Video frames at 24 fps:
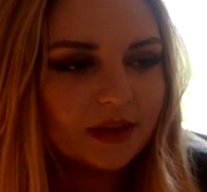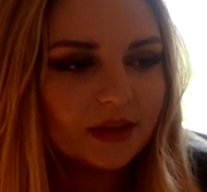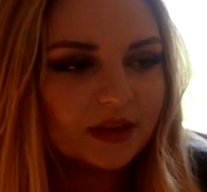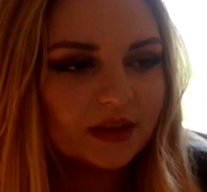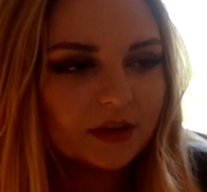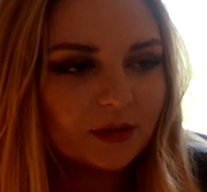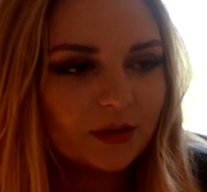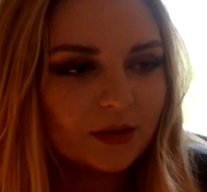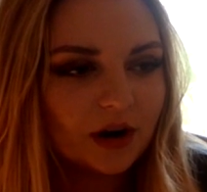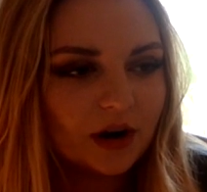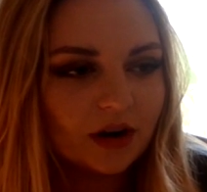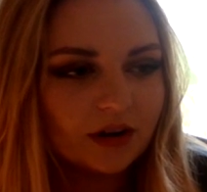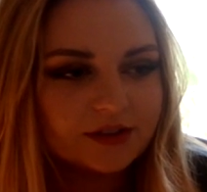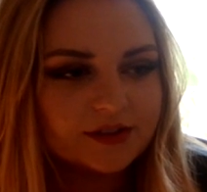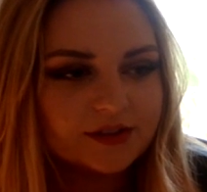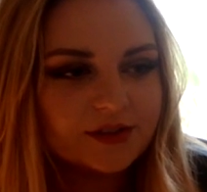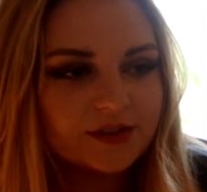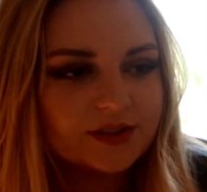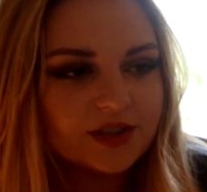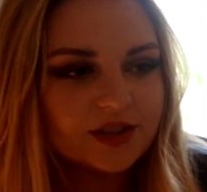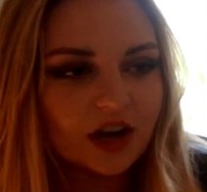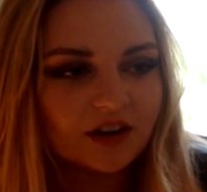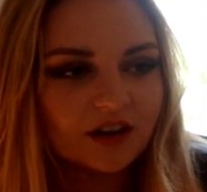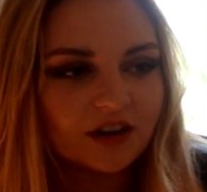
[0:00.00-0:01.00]
who are also
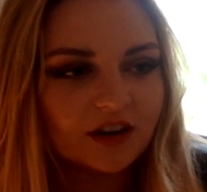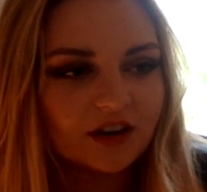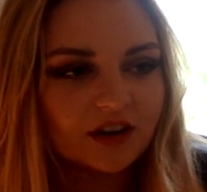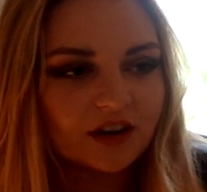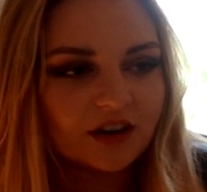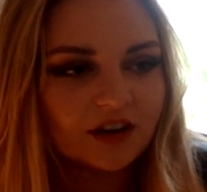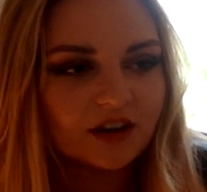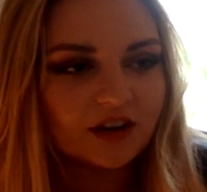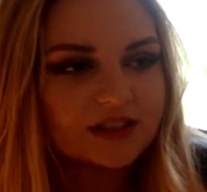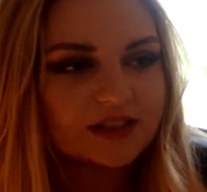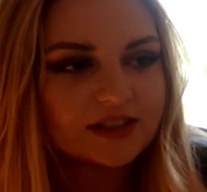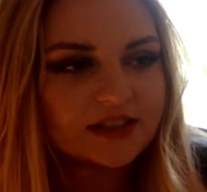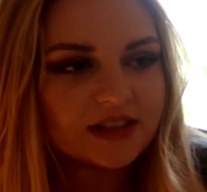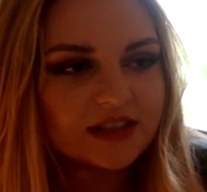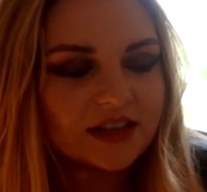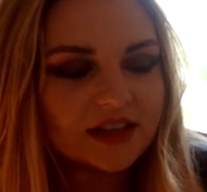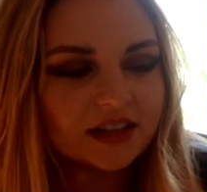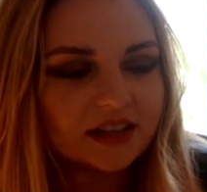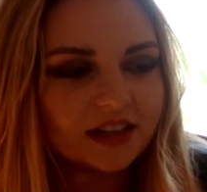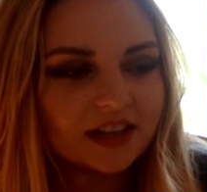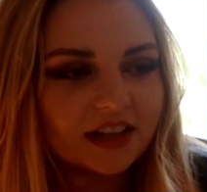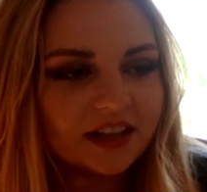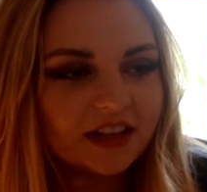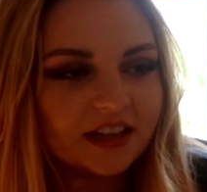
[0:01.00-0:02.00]
songwriters
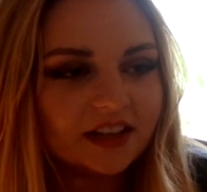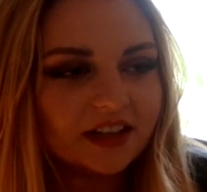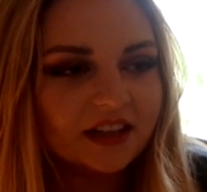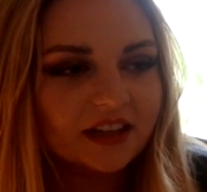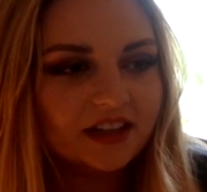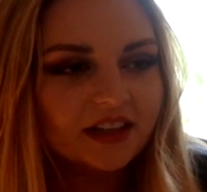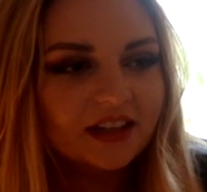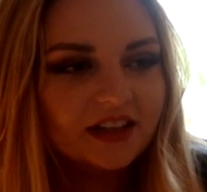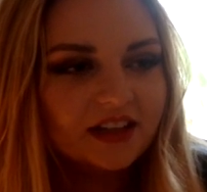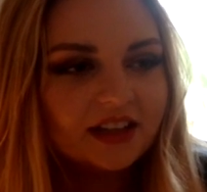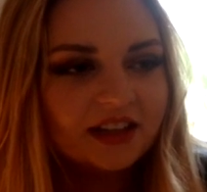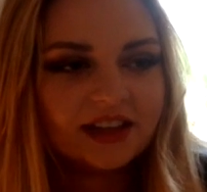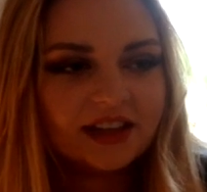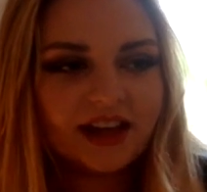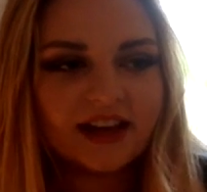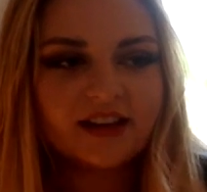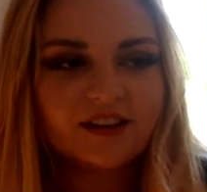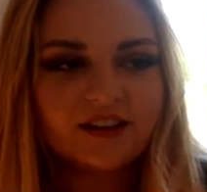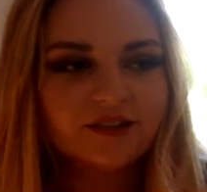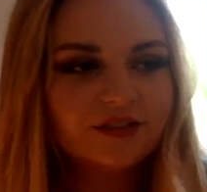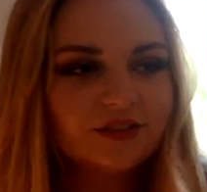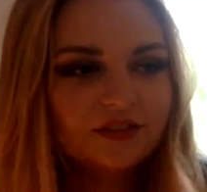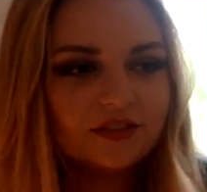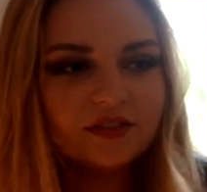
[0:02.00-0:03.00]
and like kind
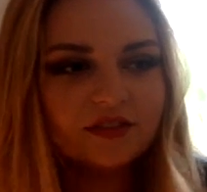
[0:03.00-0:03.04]
of